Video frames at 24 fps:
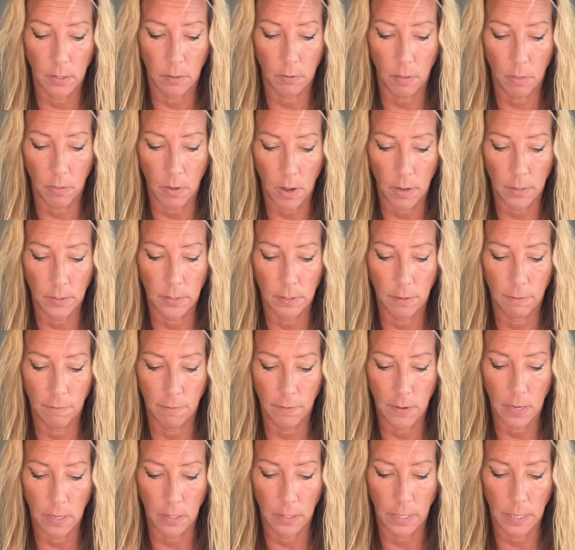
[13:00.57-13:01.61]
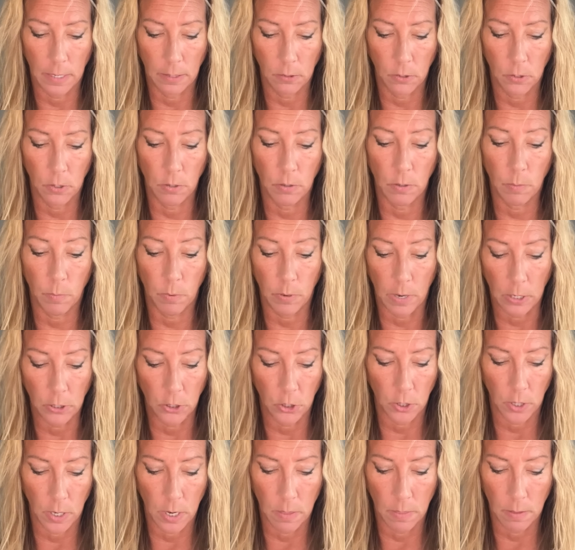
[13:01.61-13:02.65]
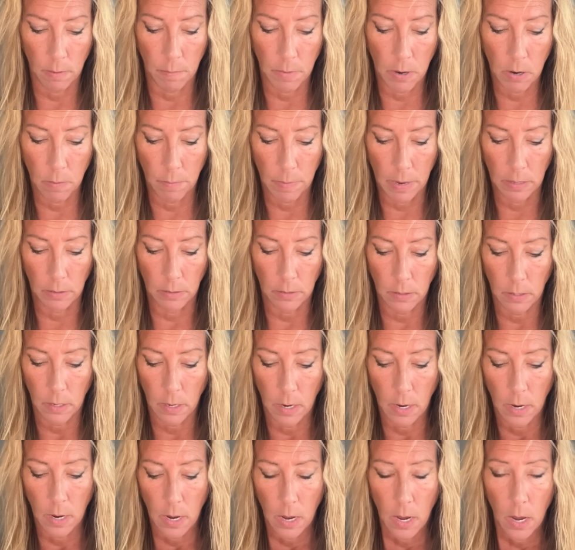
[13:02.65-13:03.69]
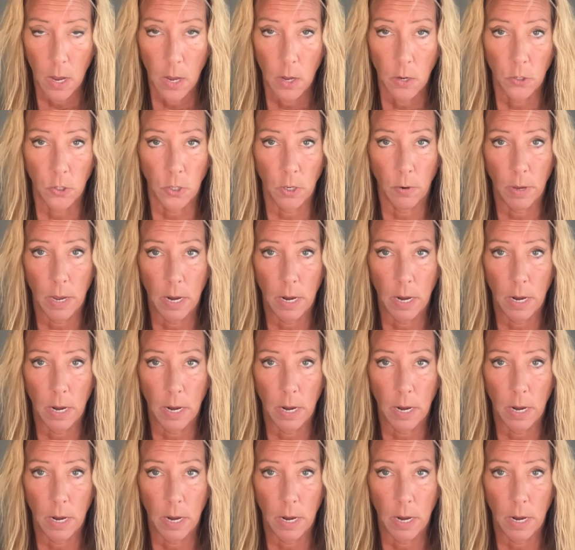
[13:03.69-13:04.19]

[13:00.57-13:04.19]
their thoughts and feelings due to pressure in the moment. So